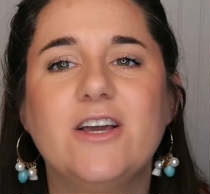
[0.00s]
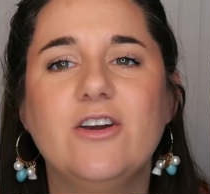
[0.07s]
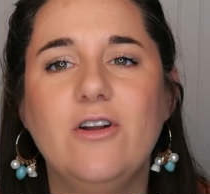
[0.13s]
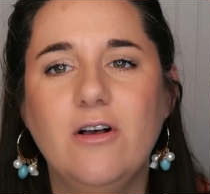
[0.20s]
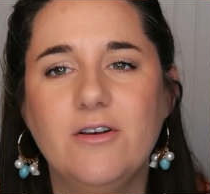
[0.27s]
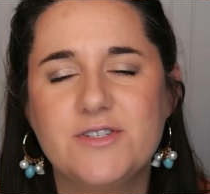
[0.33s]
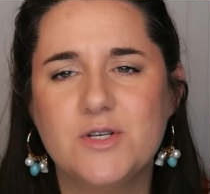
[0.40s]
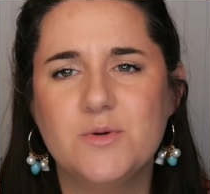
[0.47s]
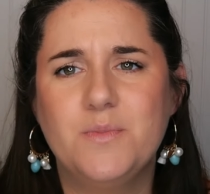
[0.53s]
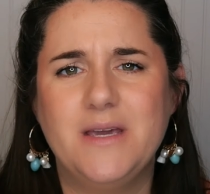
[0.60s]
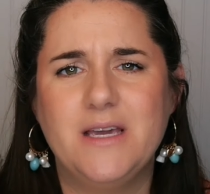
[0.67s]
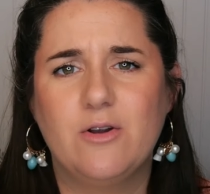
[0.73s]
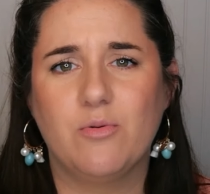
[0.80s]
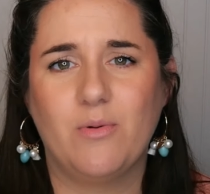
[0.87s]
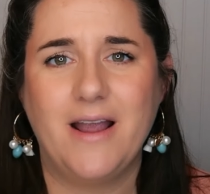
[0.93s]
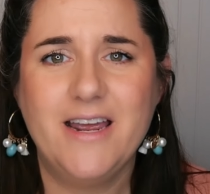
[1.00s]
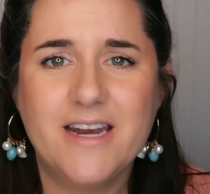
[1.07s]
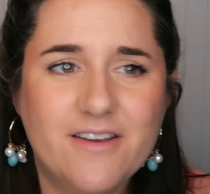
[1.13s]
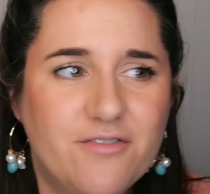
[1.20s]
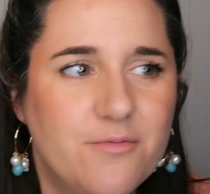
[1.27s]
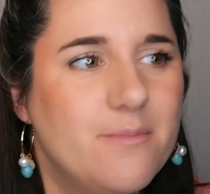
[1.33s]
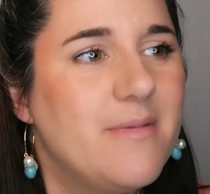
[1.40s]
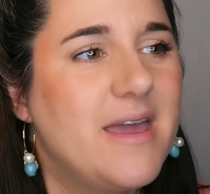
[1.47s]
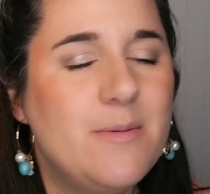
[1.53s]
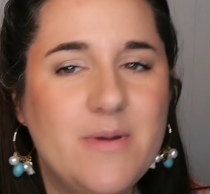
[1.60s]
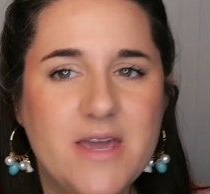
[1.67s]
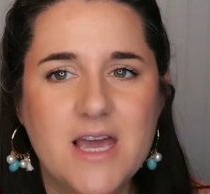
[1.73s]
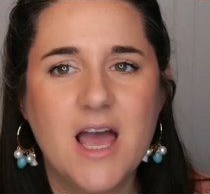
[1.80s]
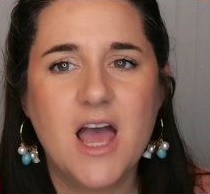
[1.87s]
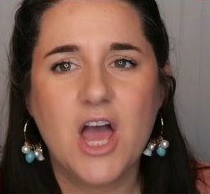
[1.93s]
It could also be great if
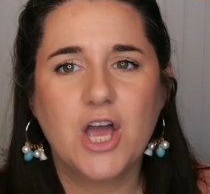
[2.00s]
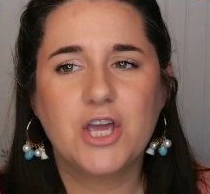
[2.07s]
maybe